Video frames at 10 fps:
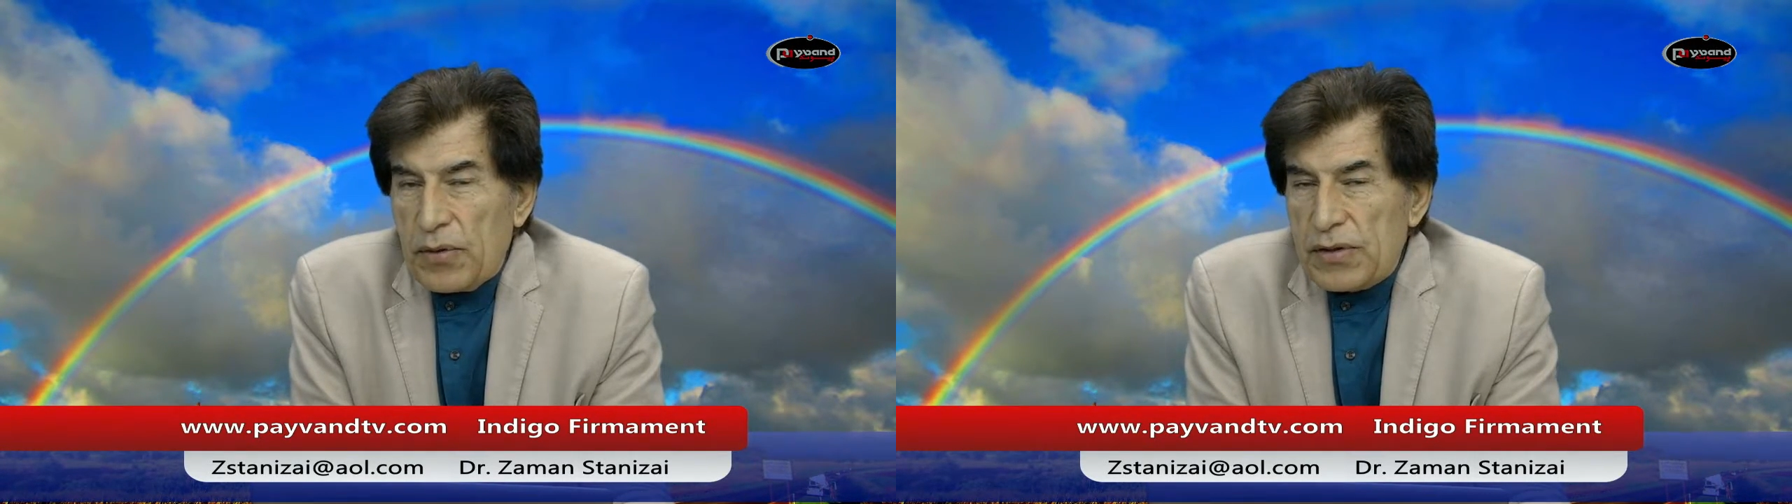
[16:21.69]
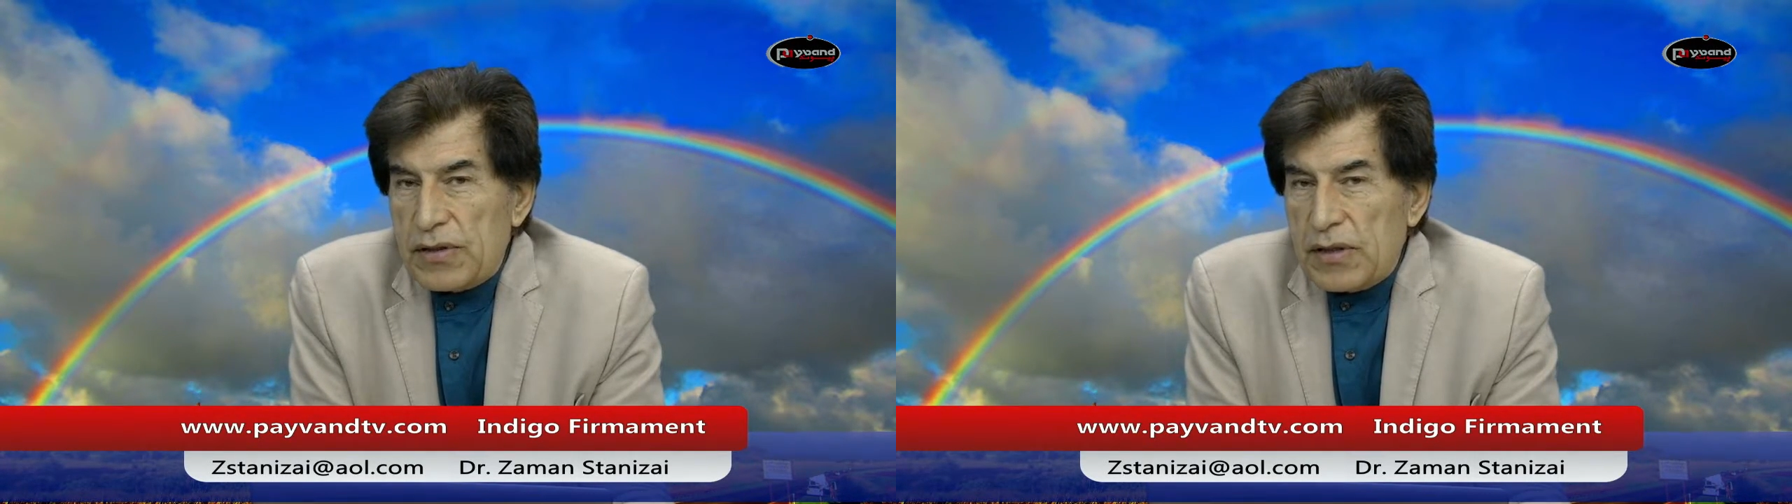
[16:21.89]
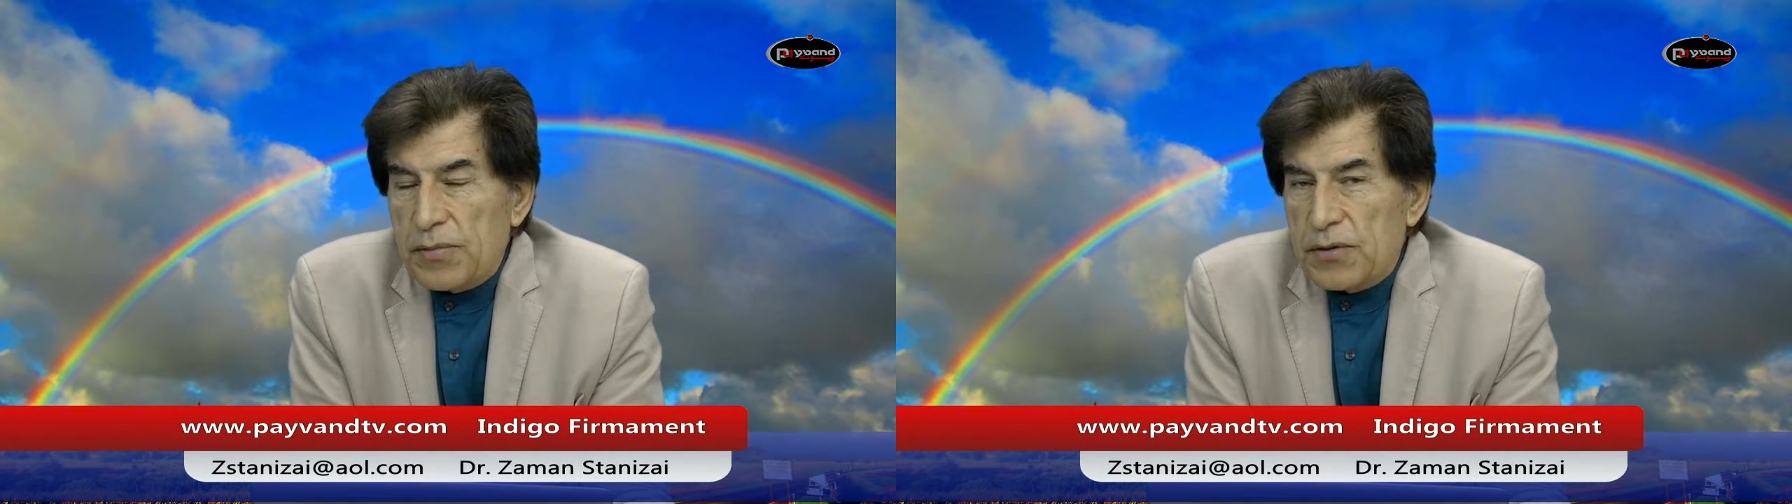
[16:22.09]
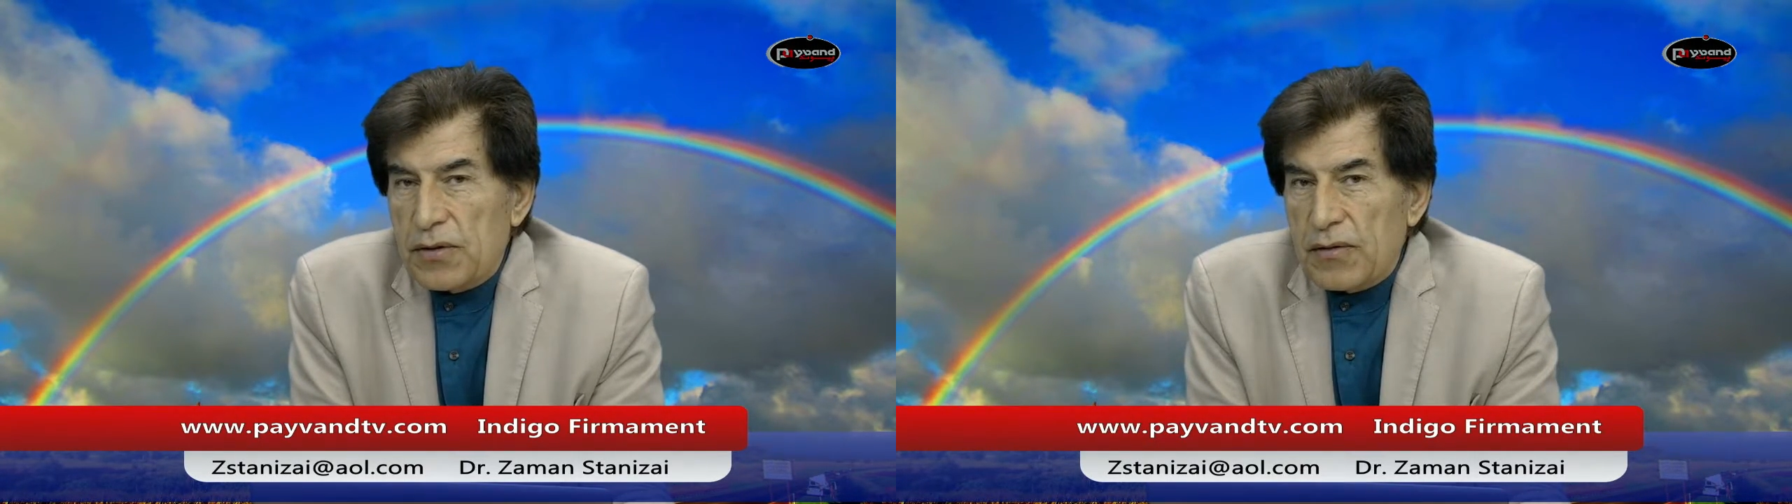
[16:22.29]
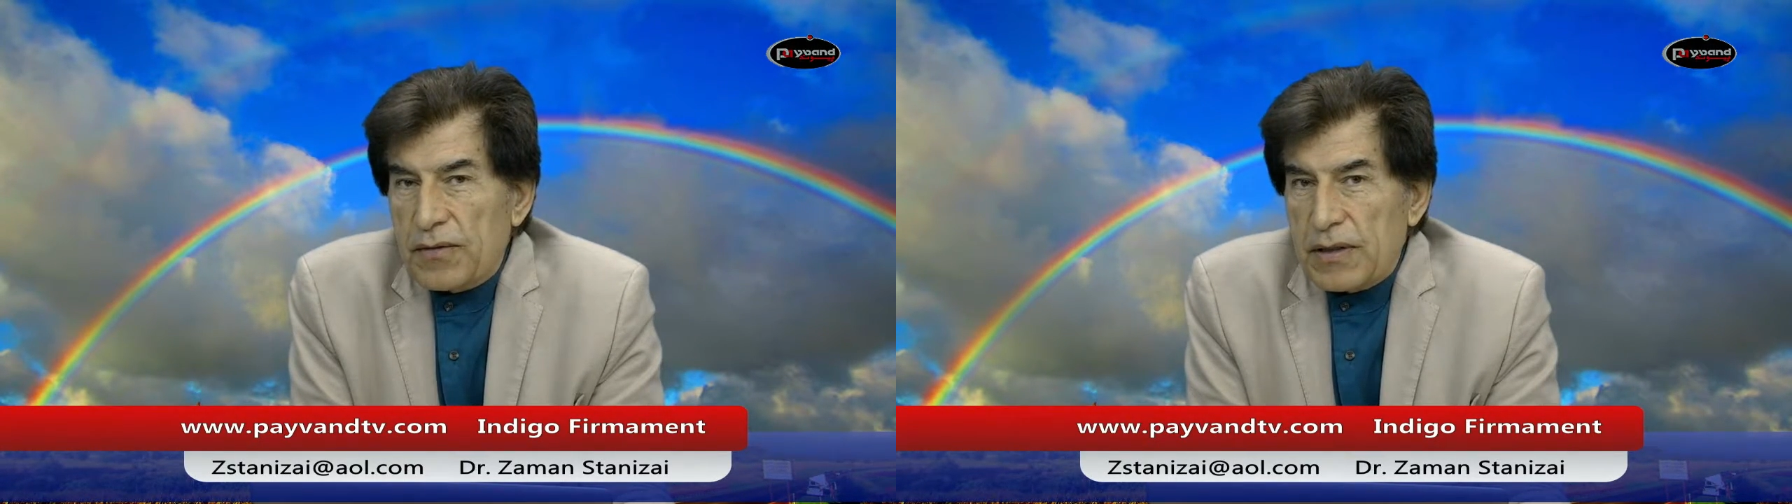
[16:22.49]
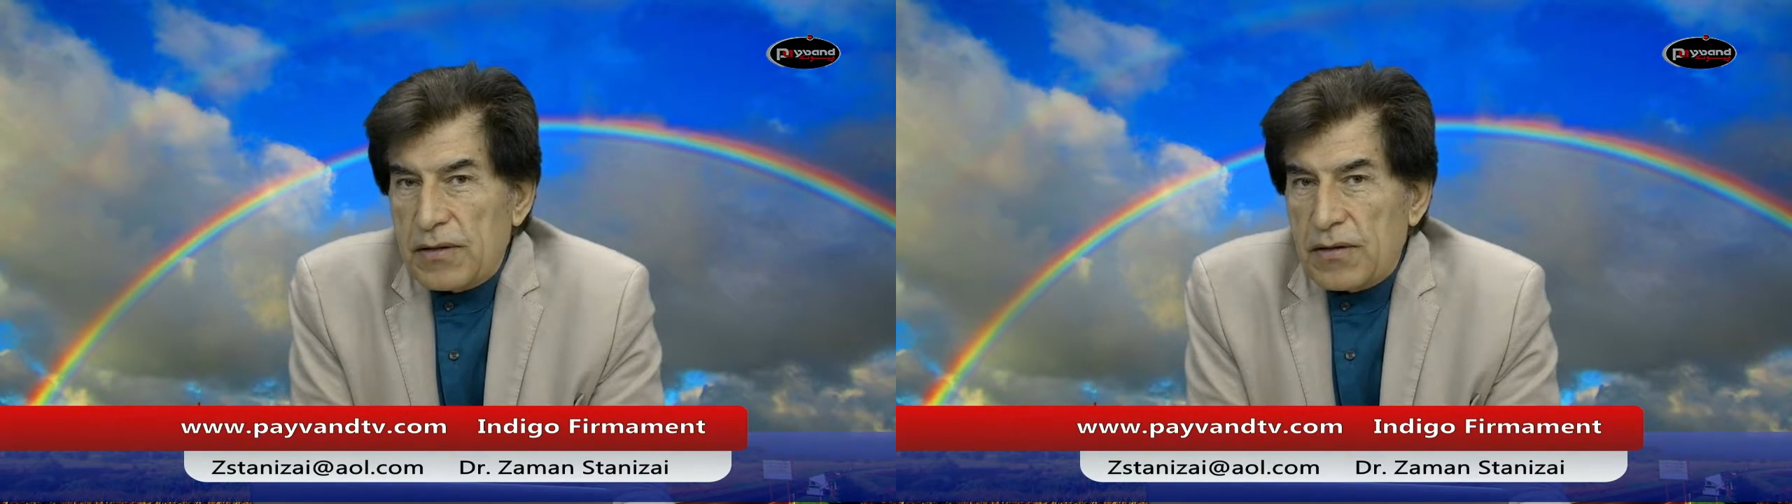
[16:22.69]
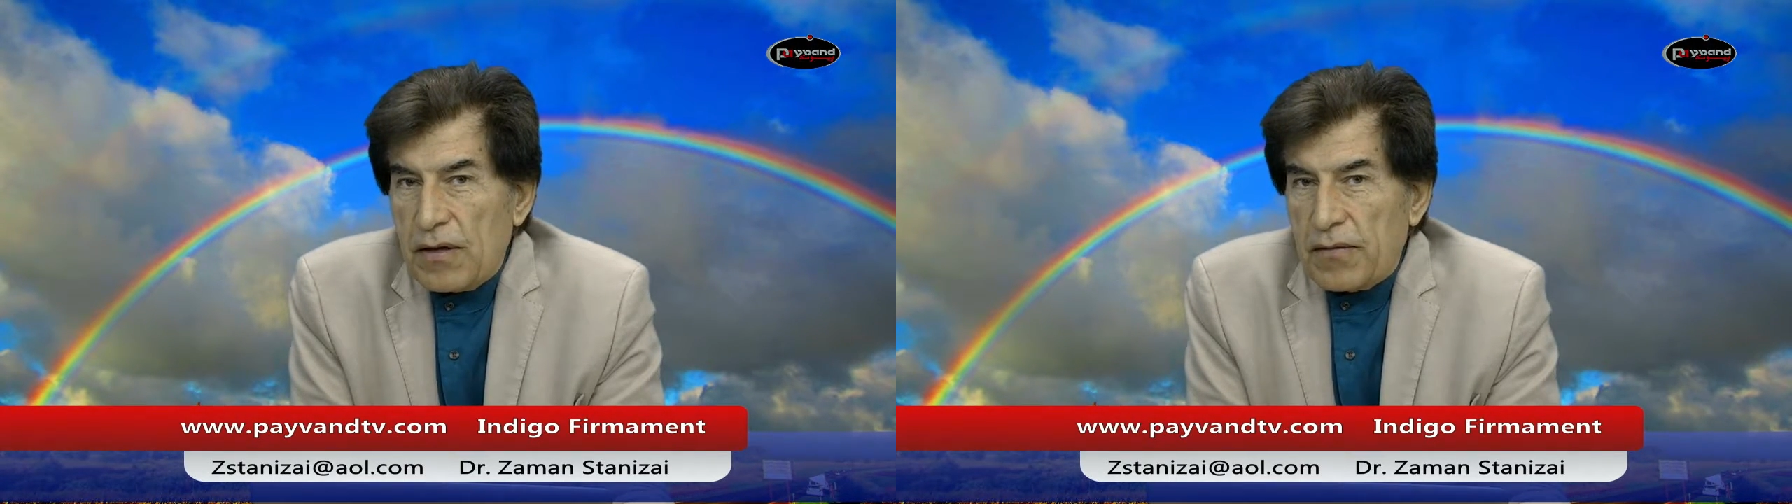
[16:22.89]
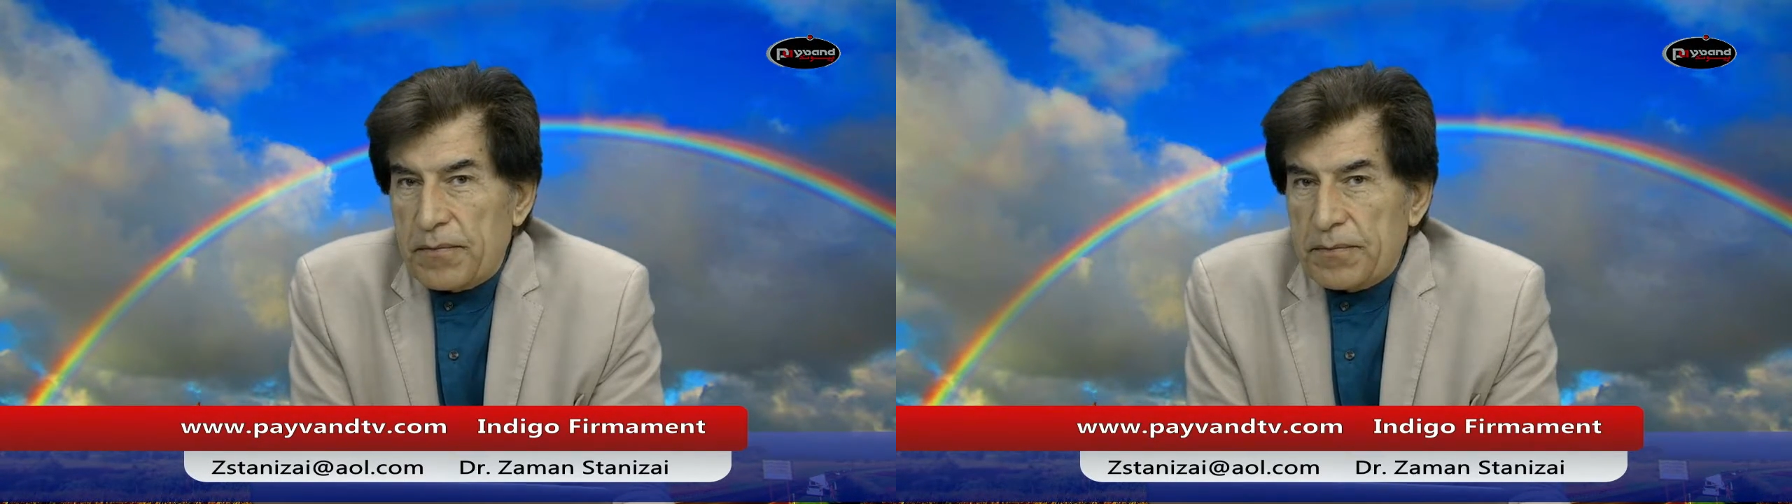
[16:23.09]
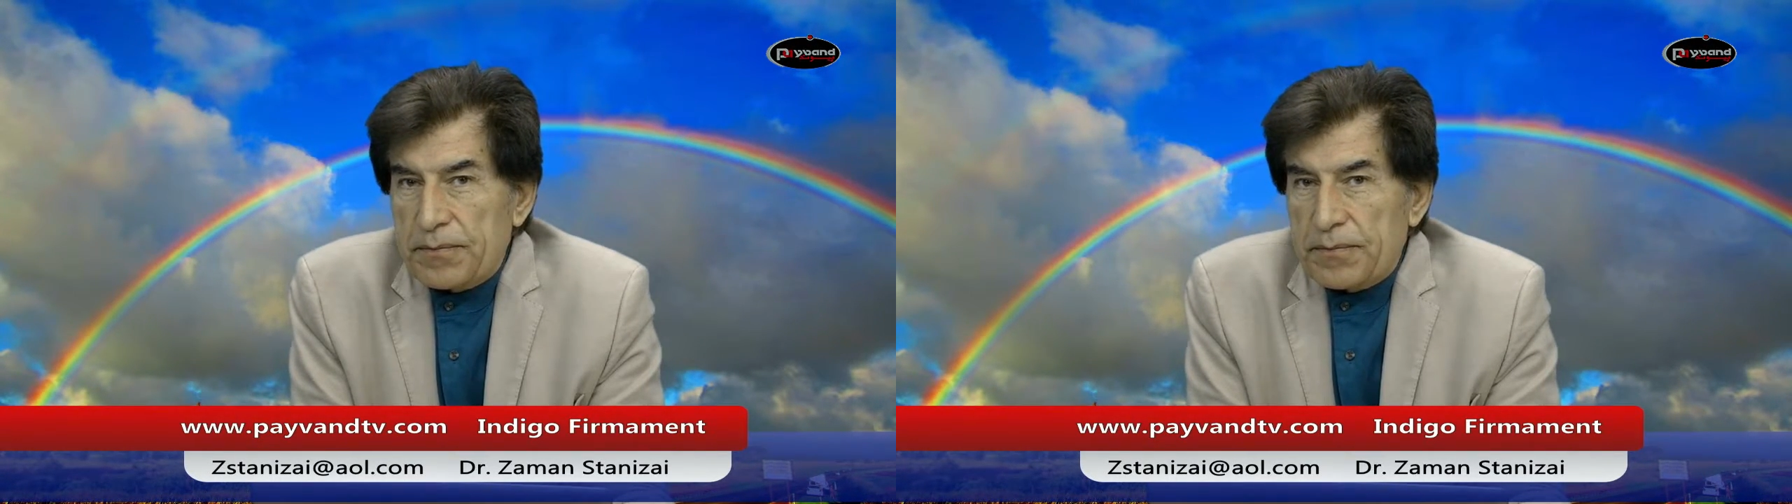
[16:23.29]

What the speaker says: perception of Islam,